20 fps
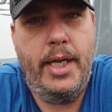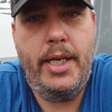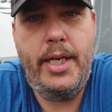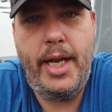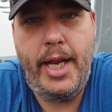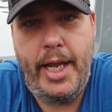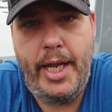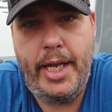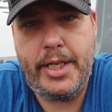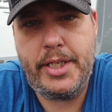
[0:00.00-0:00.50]

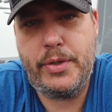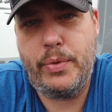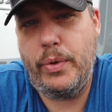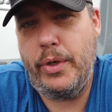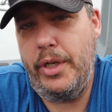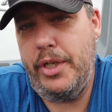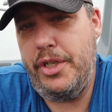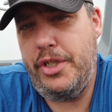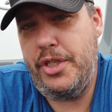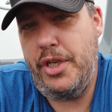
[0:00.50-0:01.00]
next, we're
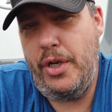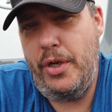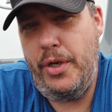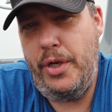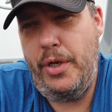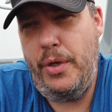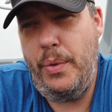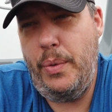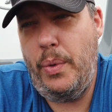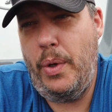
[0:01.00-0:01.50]
going to show
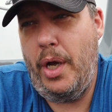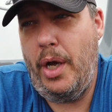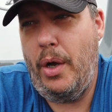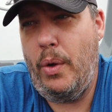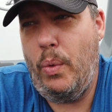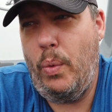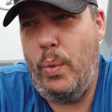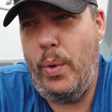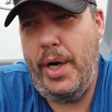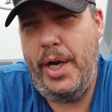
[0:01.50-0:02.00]
you
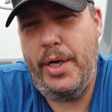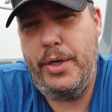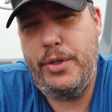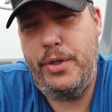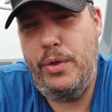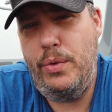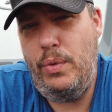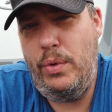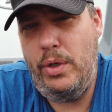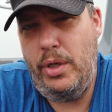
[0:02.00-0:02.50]
where
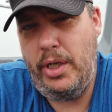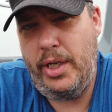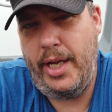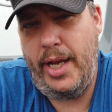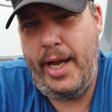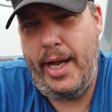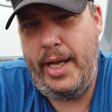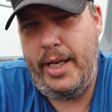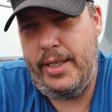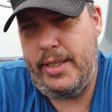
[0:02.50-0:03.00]
to look
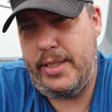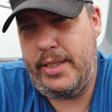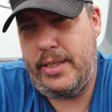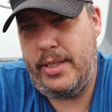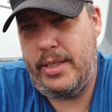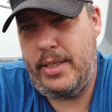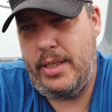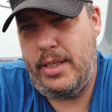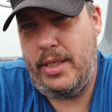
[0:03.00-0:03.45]
at